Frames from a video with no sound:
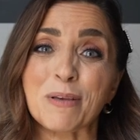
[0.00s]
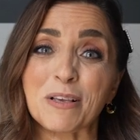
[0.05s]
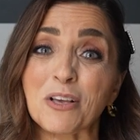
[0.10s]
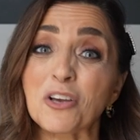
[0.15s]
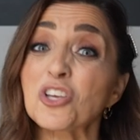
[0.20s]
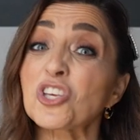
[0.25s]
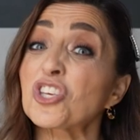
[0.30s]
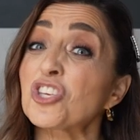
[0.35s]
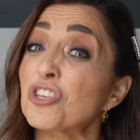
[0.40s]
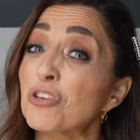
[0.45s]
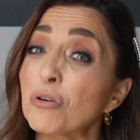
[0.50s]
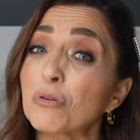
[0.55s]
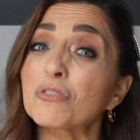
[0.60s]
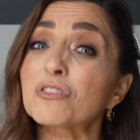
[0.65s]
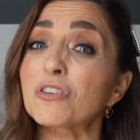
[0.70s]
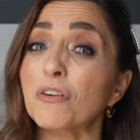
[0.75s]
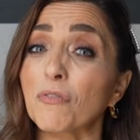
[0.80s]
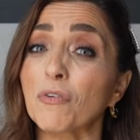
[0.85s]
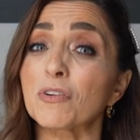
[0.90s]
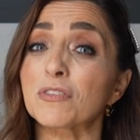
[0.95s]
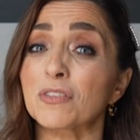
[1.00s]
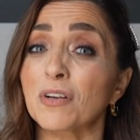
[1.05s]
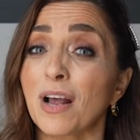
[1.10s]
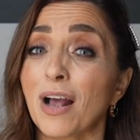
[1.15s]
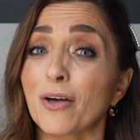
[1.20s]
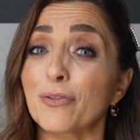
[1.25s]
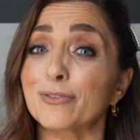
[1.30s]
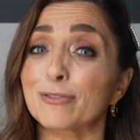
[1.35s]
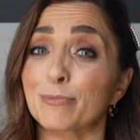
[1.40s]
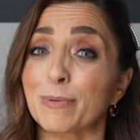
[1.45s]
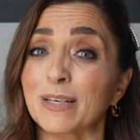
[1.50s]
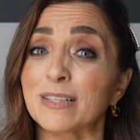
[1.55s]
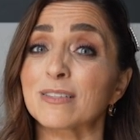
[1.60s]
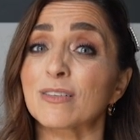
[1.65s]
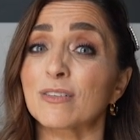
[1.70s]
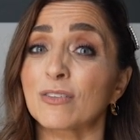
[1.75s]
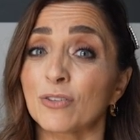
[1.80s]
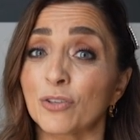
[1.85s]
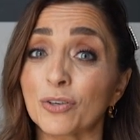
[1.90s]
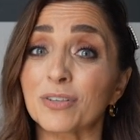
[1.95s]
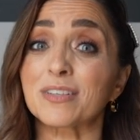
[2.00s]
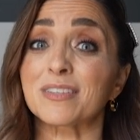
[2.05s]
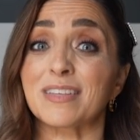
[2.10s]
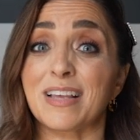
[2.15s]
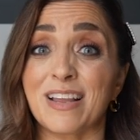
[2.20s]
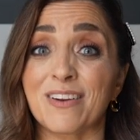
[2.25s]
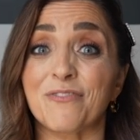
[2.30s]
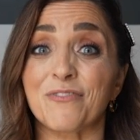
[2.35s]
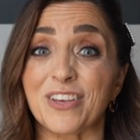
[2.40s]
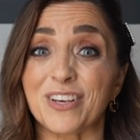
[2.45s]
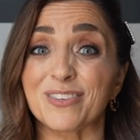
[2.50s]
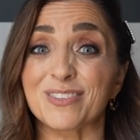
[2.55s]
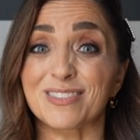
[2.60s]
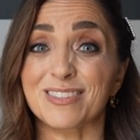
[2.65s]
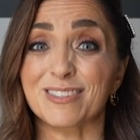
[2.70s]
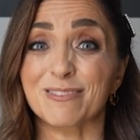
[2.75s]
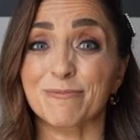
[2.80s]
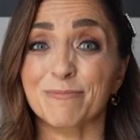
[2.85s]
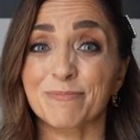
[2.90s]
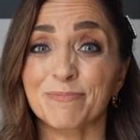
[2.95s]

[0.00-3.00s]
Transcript: make a huge difference on how the space looks and feels.